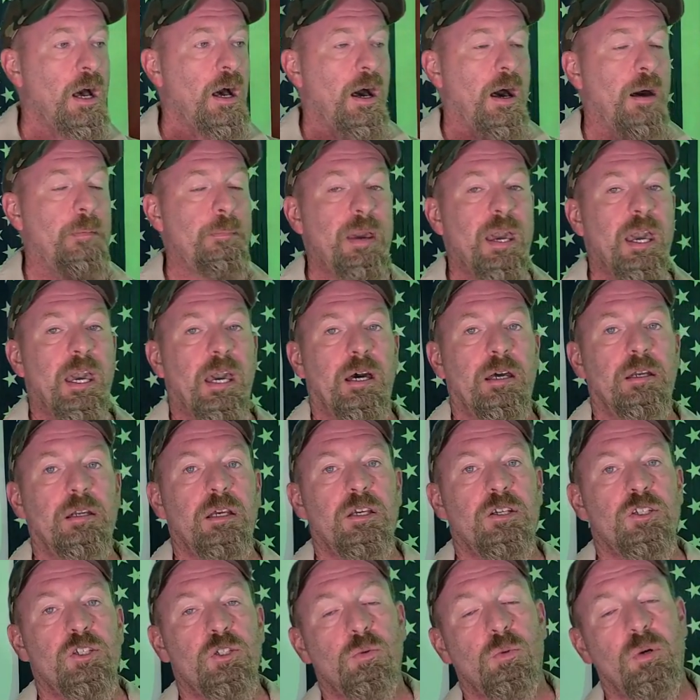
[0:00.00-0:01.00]
A man
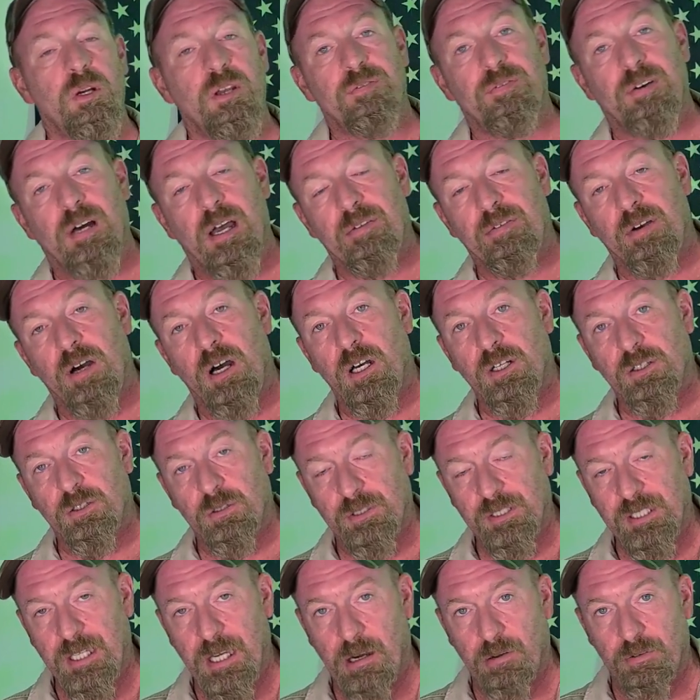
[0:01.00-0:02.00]
is
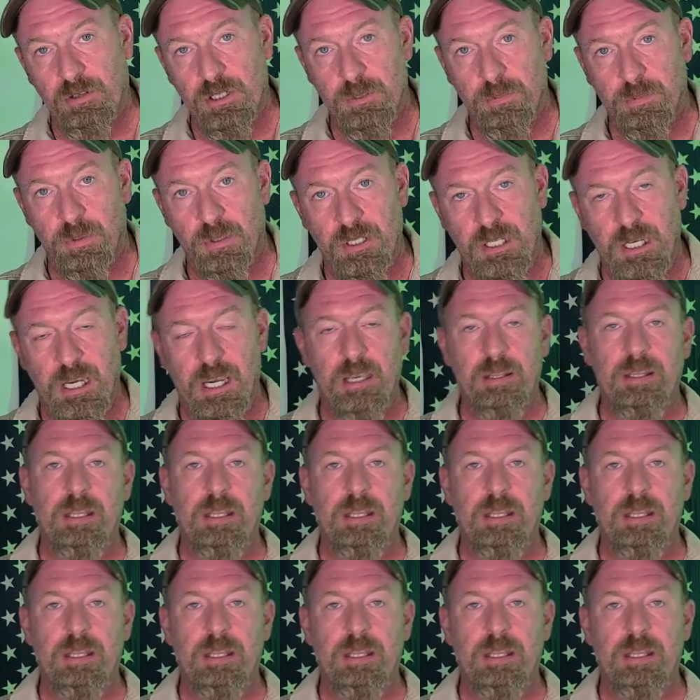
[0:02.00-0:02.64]
2,500 calories per day.